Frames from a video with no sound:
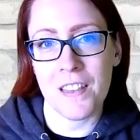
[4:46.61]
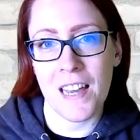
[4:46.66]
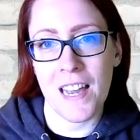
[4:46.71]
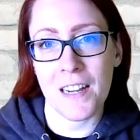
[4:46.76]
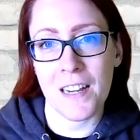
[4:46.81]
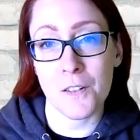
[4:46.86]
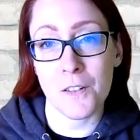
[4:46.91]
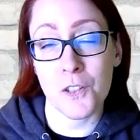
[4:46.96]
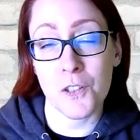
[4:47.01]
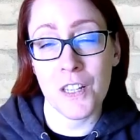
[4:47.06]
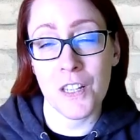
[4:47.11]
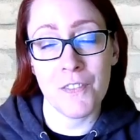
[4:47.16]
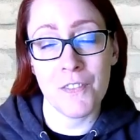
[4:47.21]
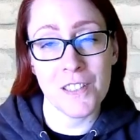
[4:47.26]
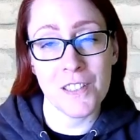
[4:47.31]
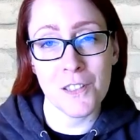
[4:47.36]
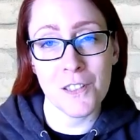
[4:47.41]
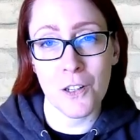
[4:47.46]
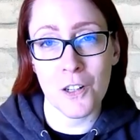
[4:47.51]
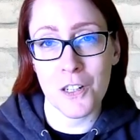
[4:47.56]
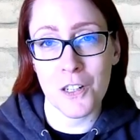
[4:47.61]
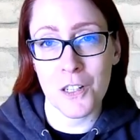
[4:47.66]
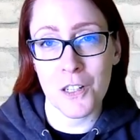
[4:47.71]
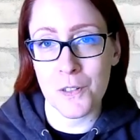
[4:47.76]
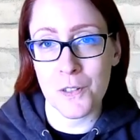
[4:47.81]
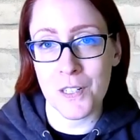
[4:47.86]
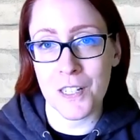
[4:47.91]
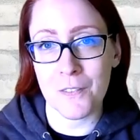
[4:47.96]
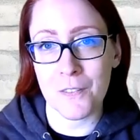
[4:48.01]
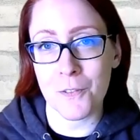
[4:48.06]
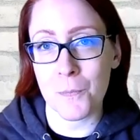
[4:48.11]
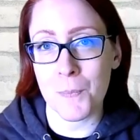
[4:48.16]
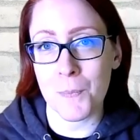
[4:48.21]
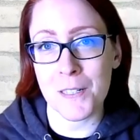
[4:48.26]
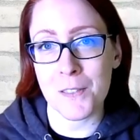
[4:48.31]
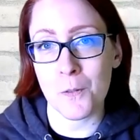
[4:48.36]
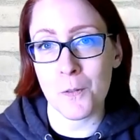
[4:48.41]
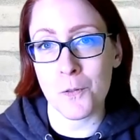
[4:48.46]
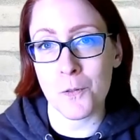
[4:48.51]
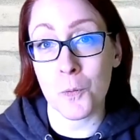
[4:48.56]
I actually even started using it for
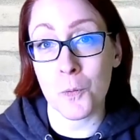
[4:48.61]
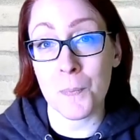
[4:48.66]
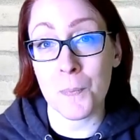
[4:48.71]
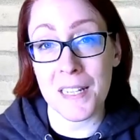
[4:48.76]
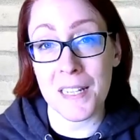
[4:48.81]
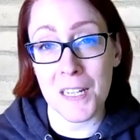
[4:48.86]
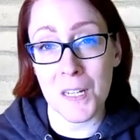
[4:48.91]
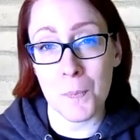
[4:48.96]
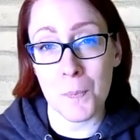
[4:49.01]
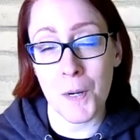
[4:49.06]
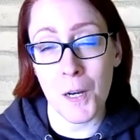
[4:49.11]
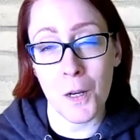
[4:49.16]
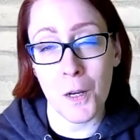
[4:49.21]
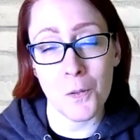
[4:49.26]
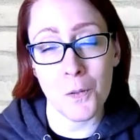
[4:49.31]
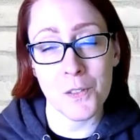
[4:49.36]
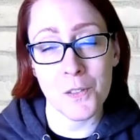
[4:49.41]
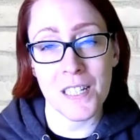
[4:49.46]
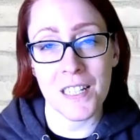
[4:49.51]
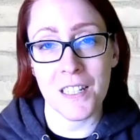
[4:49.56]
my social media posts.